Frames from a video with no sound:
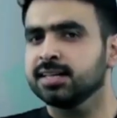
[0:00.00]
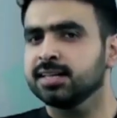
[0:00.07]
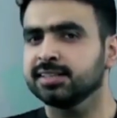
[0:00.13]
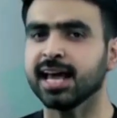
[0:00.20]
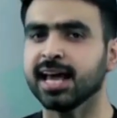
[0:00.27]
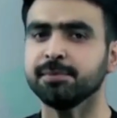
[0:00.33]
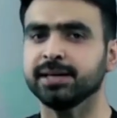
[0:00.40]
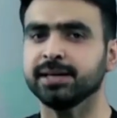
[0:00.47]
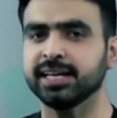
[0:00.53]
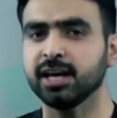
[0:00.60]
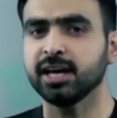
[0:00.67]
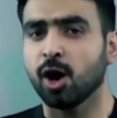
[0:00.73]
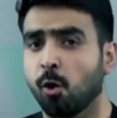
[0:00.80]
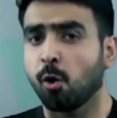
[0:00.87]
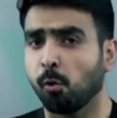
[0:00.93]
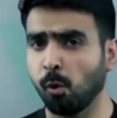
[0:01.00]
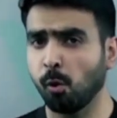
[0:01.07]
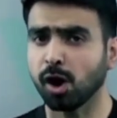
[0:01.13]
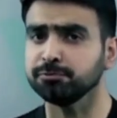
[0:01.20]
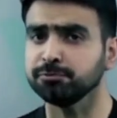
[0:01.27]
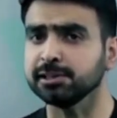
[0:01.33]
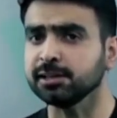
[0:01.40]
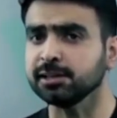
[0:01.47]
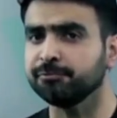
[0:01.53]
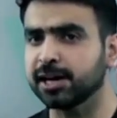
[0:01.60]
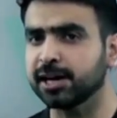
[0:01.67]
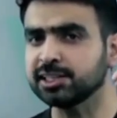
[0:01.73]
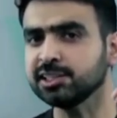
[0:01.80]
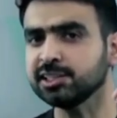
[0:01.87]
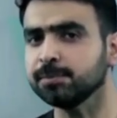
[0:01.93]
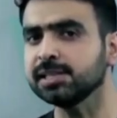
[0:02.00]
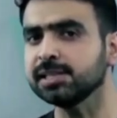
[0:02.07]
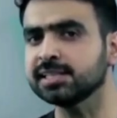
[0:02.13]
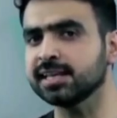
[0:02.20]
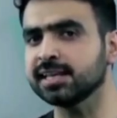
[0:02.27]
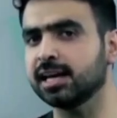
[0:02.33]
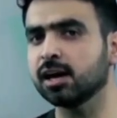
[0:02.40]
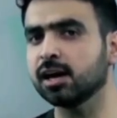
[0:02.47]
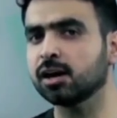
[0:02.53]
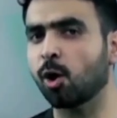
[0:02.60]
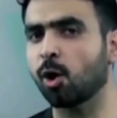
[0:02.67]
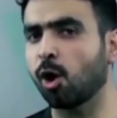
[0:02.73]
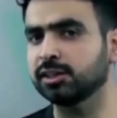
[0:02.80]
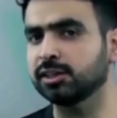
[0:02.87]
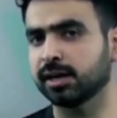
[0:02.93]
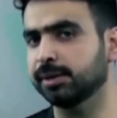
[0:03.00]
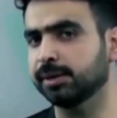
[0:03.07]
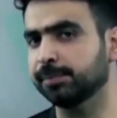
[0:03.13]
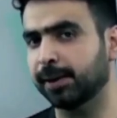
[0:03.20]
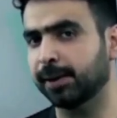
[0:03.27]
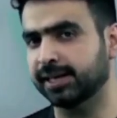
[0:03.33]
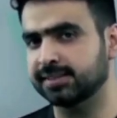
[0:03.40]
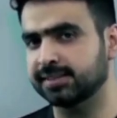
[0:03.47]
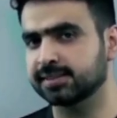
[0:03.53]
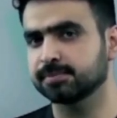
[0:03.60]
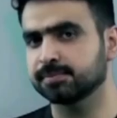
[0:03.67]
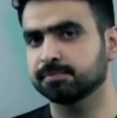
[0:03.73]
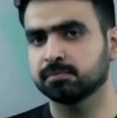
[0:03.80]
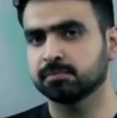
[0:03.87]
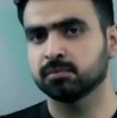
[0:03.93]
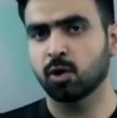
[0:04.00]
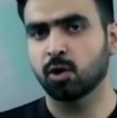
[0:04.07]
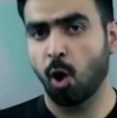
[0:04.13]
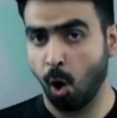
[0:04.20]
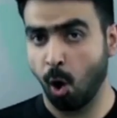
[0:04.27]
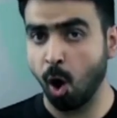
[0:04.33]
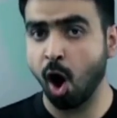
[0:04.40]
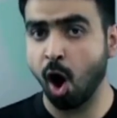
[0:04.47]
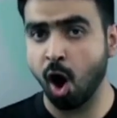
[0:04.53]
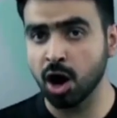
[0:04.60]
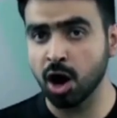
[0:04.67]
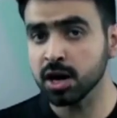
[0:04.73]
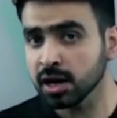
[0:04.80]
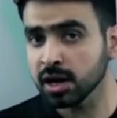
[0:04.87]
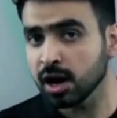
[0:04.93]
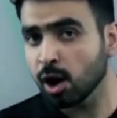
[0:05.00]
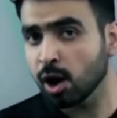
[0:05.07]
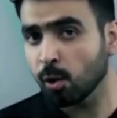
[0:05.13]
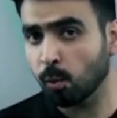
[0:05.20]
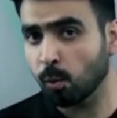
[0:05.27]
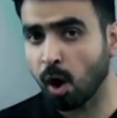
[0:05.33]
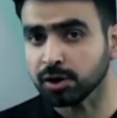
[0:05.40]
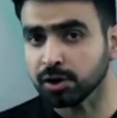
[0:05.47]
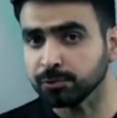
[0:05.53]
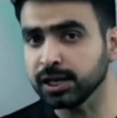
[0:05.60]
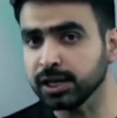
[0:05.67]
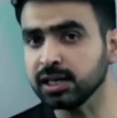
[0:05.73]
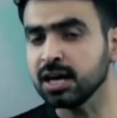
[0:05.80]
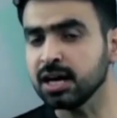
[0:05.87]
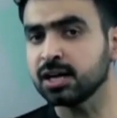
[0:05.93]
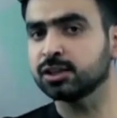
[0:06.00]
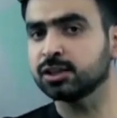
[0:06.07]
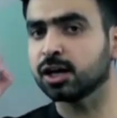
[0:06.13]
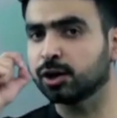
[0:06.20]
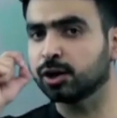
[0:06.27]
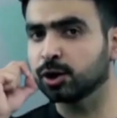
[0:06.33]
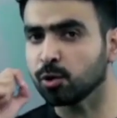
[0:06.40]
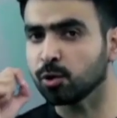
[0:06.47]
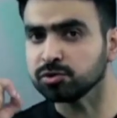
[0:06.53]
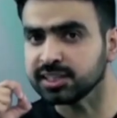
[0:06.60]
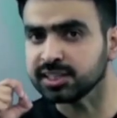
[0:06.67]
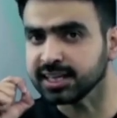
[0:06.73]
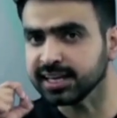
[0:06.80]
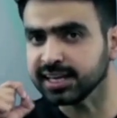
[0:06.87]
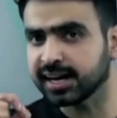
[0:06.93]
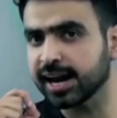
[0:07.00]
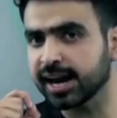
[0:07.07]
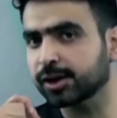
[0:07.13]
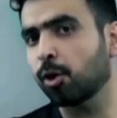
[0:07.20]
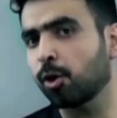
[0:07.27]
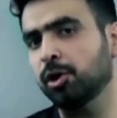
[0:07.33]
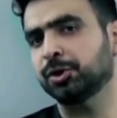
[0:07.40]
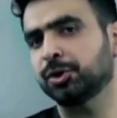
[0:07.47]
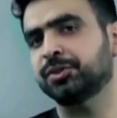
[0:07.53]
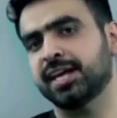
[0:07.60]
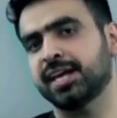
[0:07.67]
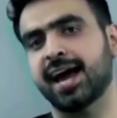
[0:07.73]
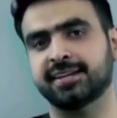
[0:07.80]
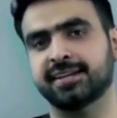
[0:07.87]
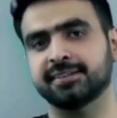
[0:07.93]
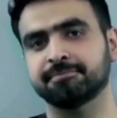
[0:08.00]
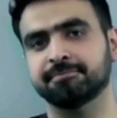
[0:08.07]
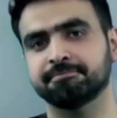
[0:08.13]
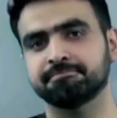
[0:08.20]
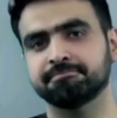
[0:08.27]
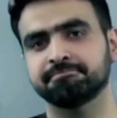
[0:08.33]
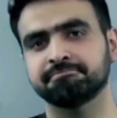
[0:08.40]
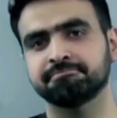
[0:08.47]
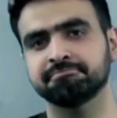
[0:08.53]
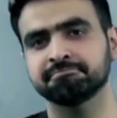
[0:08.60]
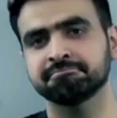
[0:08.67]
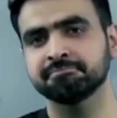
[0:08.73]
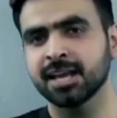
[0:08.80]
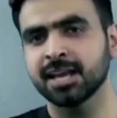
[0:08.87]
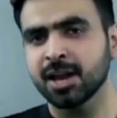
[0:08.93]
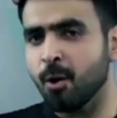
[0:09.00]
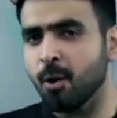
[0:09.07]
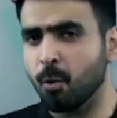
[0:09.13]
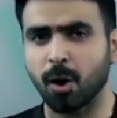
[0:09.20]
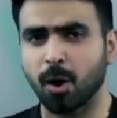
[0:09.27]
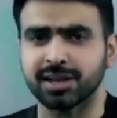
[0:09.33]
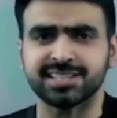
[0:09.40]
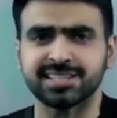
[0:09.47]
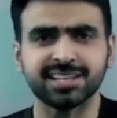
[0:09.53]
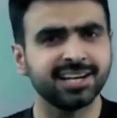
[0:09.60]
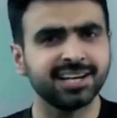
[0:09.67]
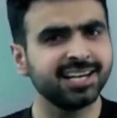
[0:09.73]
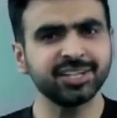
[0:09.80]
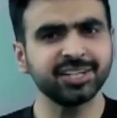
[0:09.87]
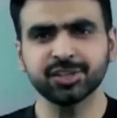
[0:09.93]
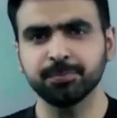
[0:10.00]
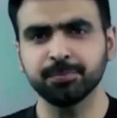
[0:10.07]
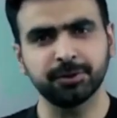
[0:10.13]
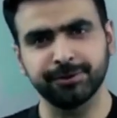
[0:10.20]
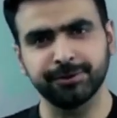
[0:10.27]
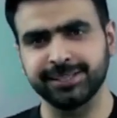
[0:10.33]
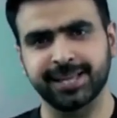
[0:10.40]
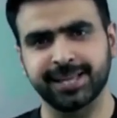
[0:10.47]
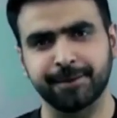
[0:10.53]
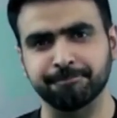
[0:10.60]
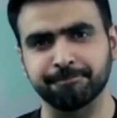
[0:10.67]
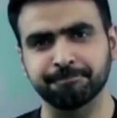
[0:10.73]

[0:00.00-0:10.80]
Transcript: Tell me, what will the vegetable seller call Yummy Bites? Or what will the grocery guy call your dad? What is the relation between them?